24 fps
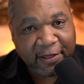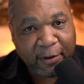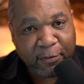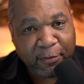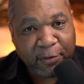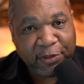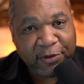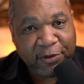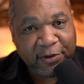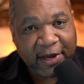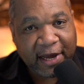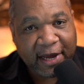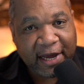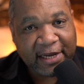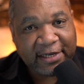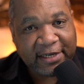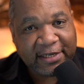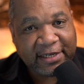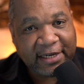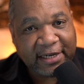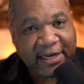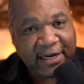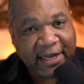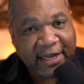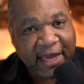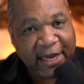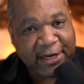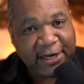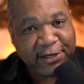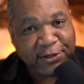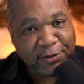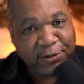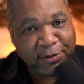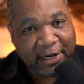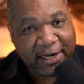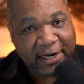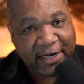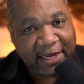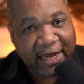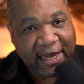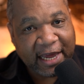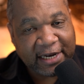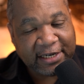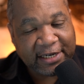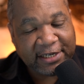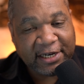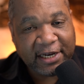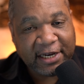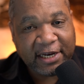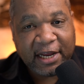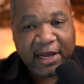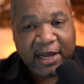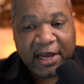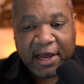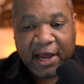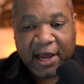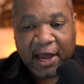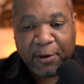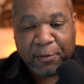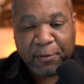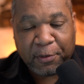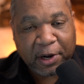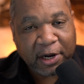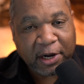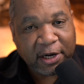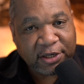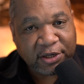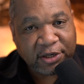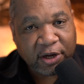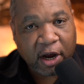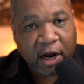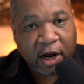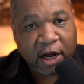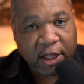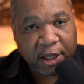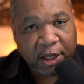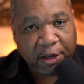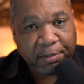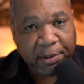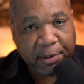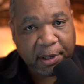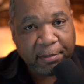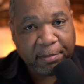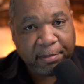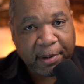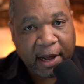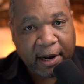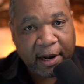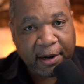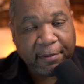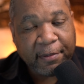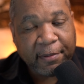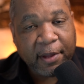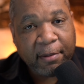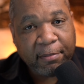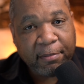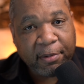that with you guys in case you didn't catch it, and we're going to talk a little bit about it.